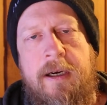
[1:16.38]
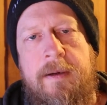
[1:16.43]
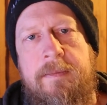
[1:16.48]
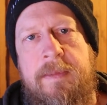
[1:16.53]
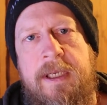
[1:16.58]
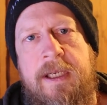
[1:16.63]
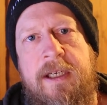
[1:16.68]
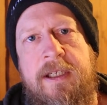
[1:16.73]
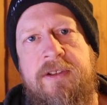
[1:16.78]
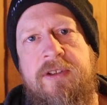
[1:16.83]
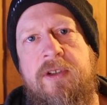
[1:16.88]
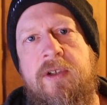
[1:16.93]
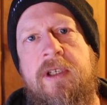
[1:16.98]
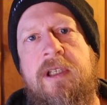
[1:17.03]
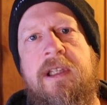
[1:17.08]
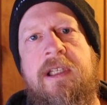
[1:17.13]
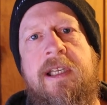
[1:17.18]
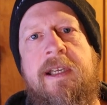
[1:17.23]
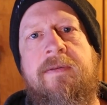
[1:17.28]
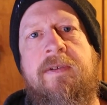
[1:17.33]
because you
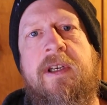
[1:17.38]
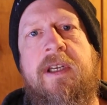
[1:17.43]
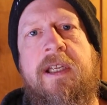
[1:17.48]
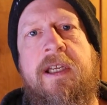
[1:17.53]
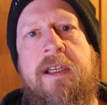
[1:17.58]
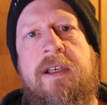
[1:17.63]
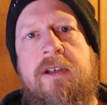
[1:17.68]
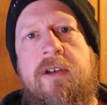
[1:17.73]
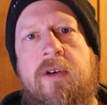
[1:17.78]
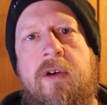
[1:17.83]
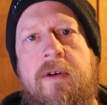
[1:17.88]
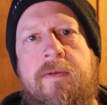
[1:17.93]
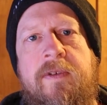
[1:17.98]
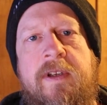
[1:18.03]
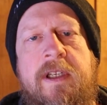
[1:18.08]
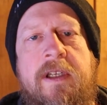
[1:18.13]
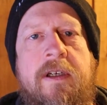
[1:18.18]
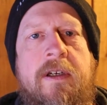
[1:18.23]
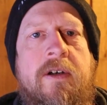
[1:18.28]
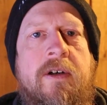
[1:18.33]
can leave it in your
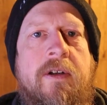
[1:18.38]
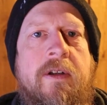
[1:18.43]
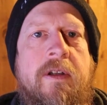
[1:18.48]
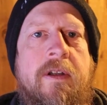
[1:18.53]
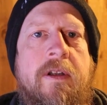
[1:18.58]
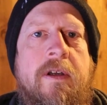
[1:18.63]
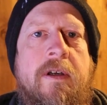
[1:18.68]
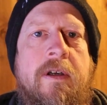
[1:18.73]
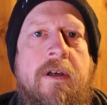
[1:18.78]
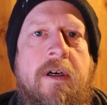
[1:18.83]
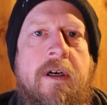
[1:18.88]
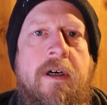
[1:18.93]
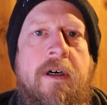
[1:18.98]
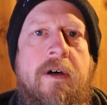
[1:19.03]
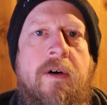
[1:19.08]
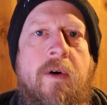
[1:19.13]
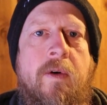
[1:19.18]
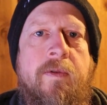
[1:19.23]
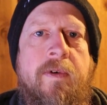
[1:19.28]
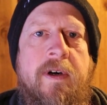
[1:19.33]
vehicle
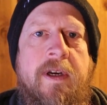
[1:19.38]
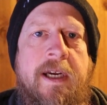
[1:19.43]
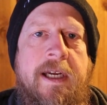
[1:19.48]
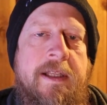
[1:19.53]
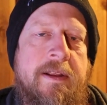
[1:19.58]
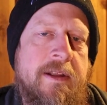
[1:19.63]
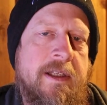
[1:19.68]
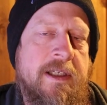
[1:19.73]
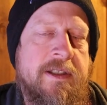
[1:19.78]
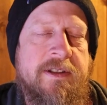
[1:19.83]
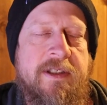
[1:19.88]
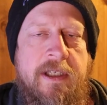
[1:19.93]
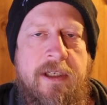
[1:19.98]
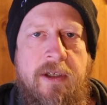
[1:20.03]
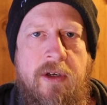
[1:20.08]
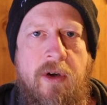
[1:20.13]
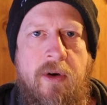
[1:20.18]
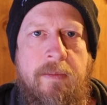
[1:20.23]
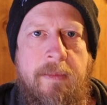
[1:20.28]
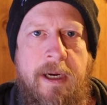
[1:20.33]
overnight, things that
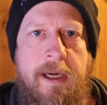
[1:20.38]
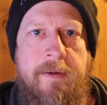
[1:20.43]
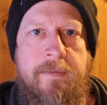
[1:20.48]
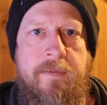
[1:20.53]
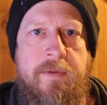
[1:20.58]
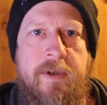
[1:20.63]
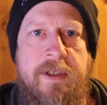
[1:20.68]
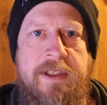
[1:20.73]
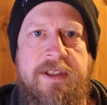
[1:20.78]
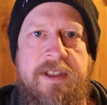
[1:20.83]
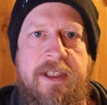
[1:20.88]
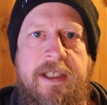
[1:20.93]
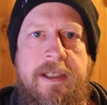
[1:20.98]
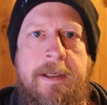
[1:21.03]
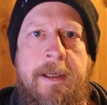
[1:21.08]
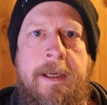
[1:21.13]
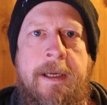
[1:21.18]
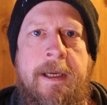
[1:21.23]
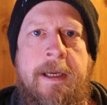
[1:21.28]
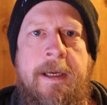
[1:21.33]
you don't mind
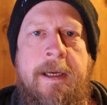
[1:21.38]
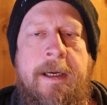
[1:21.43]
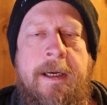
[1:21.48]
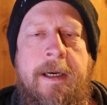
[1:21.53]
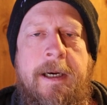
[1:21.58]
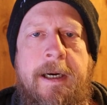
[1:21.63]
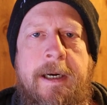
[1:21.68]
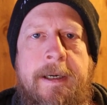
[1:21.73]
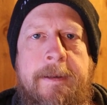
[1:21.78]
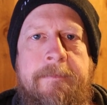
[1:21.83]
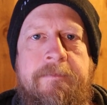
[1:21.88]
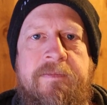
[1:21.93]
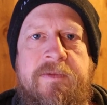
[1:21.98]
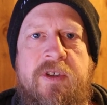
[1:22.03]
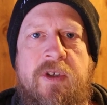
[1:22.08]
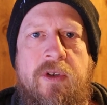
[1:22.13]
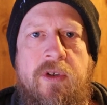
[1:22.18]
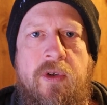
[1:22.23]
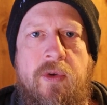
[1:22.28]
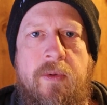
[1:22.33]
freezing.
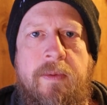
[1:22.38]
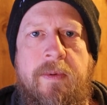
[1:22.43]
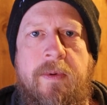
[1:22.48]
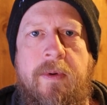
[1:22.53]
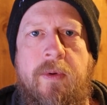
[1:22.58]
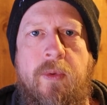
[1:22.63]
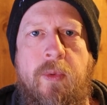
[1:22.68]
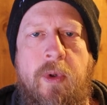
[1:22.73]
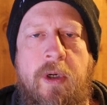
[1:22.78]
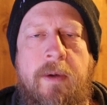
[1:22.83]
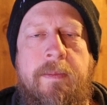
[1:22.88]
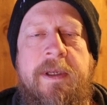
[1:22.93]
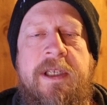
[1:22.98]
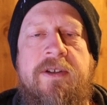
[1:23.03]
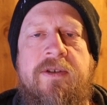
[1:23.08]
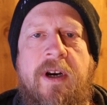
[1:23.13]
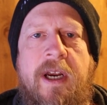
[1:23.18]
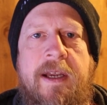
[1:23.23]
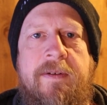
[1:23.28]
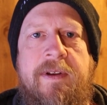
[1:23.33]
So you will be
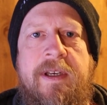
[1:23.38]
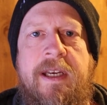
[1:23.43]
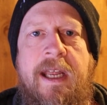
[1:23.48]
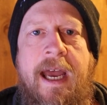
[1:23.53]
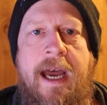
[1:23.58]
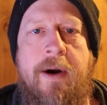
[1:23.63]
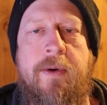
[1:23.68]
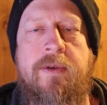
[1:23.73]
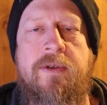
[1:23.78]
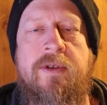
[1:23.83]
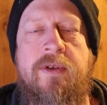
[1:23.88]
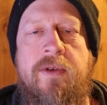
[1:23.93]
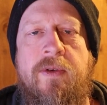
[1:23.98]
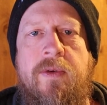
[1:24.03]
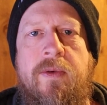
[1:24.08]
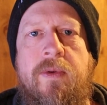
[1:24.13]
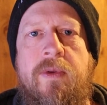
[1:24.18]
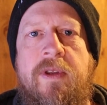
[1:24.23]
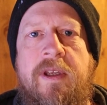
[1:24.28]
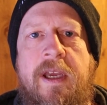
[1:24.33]
driving out
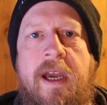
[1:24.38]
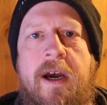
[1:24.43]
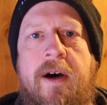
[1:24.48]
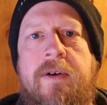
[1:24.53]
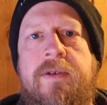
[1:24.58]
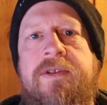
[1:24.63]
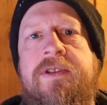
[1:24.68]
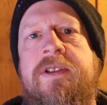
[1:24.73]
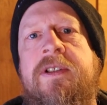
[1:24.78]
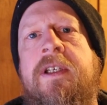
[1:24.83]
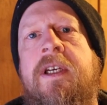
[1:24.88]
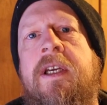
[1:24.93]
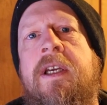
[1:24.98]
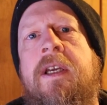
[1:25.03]
to the house.